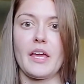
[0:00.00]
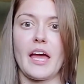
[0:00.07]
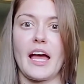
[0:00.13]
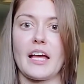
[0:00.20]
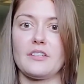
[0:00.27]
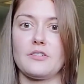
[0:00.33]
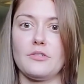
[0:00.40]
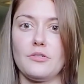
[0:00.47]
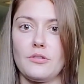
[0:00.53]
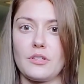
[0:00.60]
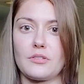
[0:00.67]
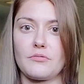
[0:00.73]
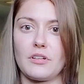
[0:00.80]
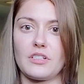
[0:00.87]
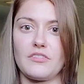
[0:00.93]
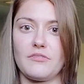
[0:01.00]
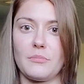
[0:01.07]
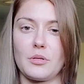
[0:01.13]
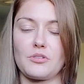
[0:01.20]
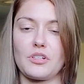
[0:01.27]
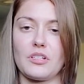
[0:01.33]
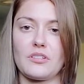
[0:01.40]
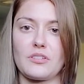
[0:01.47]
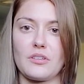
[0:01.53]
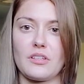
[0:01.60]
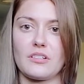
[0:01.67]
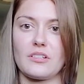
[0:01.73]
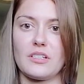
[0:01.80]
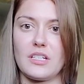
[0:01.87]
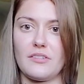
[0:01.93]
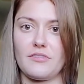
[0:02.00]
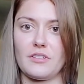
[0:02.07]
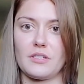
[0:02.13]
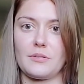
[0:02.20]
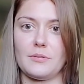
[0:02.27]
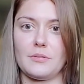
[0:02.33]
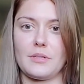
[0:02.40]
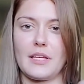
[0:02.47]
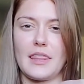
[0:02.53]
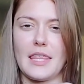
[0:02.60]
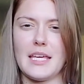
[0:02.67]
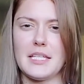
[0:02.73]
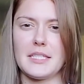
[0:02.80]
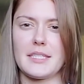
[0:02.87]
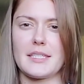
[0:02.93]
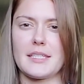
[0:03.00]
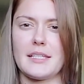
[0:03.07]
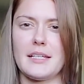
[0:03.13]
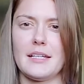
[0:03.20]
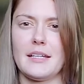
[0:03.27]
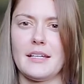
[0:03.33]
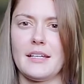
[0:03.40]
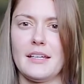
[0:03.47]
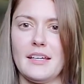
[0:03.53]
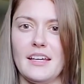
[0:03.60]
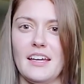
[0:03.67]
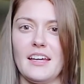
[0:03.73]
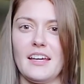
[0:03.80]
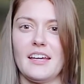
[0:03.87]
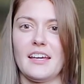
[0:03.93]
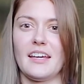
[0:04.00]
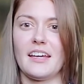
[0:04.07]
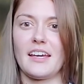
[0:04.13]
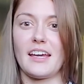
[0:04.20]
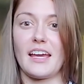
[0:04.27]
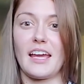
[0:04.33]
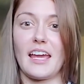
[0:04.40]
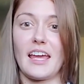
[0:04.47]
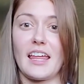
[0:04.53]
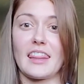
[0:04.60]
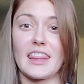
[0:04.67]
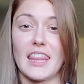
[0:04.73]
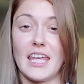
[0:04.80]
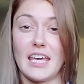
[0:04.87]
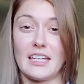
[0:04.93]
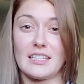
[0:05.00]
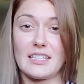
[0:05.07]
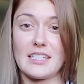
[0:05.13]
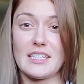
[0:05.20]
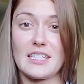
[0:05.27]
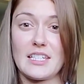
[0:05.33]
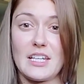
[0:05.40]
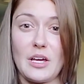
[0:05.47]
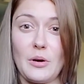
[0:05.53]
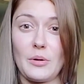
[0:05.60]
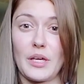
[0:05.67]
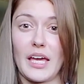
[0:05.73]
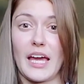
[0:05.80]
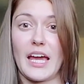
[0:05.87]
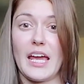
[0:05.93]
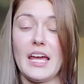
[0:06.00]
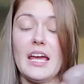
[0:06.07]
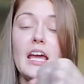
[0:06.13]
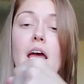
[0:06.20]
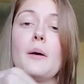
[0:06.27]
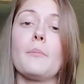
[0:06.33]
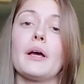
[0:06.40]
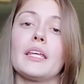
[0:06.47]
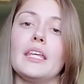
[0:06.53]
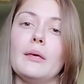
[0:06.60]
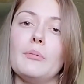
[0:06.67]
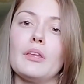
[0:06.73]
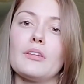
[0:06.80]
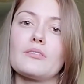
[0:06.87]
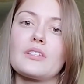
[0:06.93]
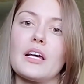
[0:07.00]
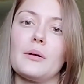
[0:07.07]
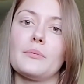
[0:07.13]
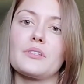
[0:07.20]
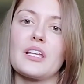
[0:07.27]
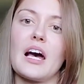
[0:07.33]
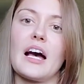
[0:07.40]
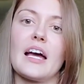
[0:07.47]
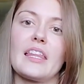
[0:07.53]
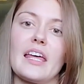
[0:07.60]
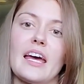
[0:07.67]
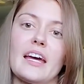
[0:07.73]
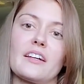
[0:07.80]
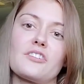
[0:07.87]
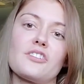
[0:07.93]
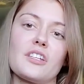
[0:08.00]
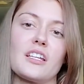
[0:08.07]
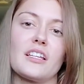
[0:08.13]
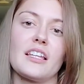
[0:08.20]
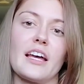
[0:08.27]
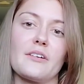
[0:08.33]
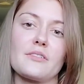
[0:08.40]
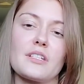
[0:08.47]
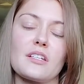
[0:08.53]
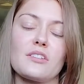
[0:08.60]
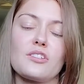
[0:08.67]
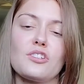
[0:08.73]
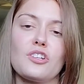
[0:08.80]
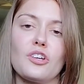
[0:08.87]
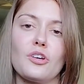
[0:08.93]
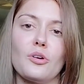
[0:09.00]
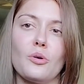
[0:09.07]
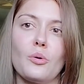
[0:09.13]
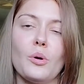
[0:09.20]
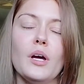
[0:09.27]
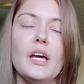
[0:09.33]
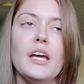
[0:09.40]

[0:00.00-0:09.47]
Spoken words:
as you do this range of motion. So there's a difference between this and this. Okay, by keeping those elbows high, that actually allows us to